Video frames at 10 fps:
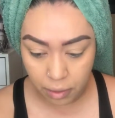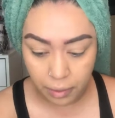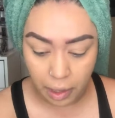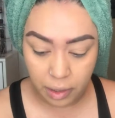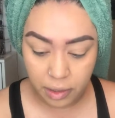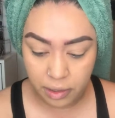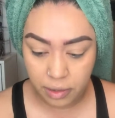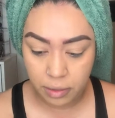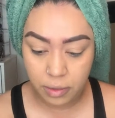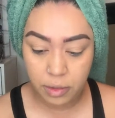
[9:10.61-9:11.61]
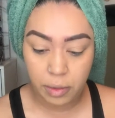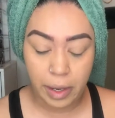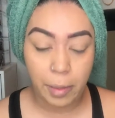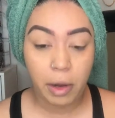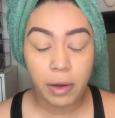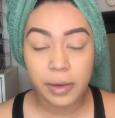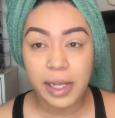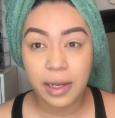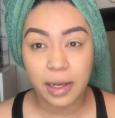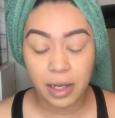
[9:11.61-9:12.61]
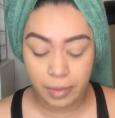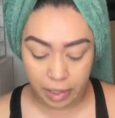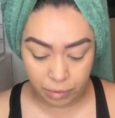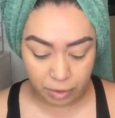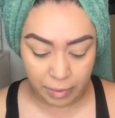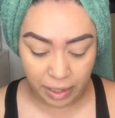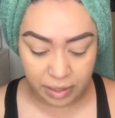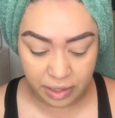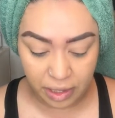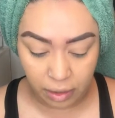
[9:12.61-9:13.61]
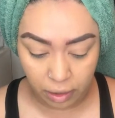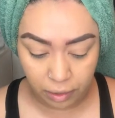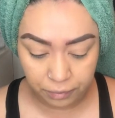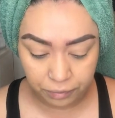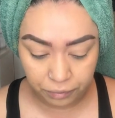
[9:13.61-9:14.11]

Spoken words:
Okay. So when I'm hurrying up and I'm doing my concealer,